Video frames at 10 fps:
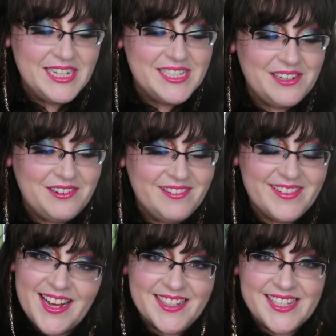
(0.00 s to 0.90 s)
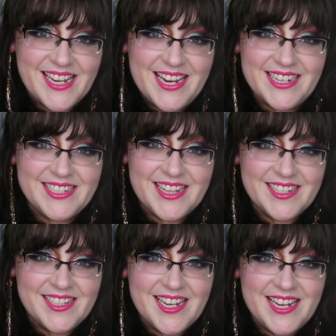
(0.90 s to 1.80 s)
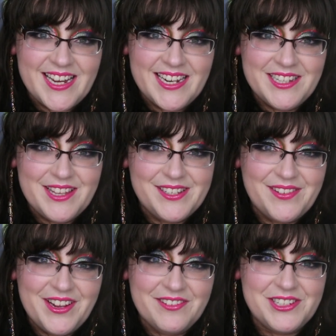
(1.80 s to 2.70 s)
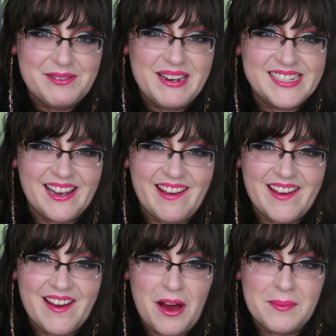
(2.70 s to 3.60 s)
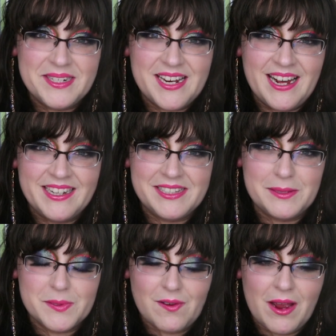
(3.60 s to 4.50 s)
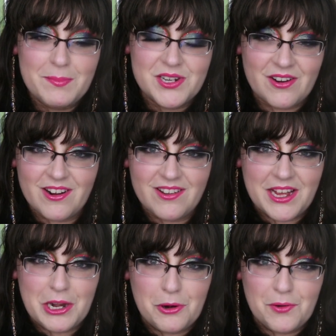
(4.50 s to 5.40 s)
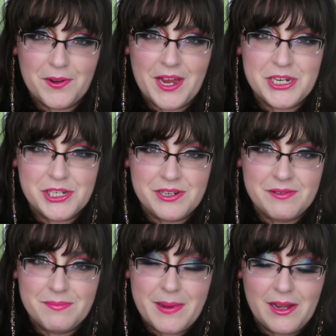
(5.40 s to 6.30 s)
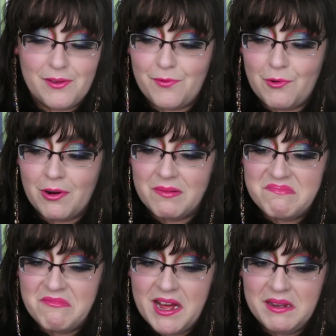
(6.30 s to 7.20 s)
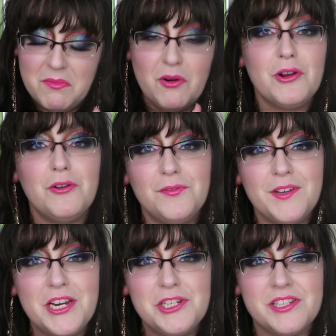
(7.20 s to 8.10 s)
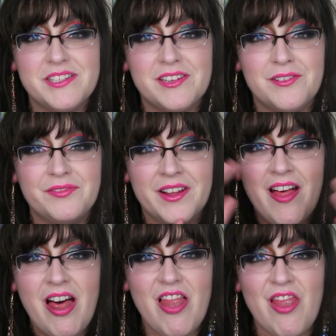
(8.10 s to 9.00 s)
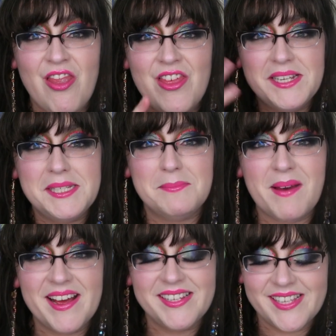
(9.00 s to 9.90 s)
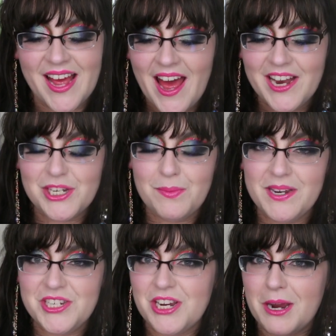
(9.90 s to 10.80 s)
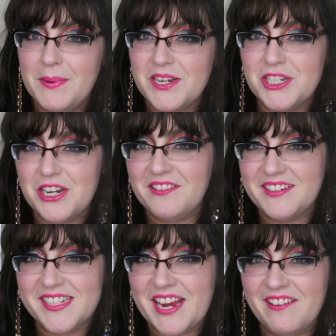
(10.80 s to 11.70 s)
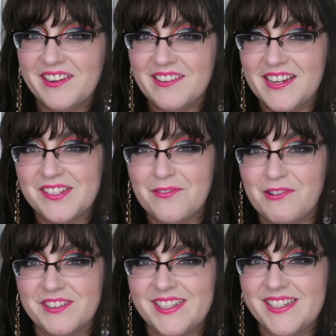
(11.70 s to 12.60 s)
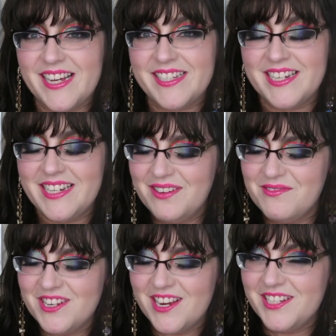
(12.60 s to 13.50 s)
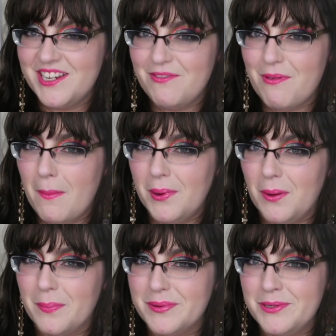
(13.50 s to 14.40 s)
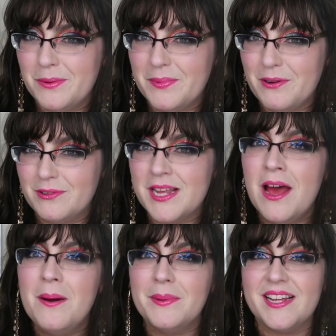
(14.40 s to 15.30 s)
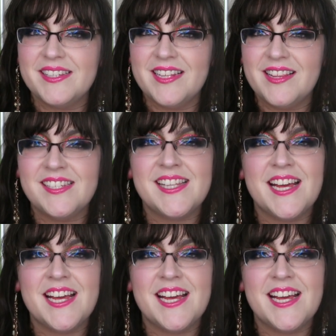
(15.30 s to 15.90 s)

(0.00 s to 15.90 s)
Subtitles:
So that's it. That's the end of this video. Do please like, comment and subscribe. Turn on that notification bell for, well, more notifications of this mess. Do please share, because sharing is caring, unless of course it's an STD, in which case, you know, wrap it up. Don't be gross. But that's it. That's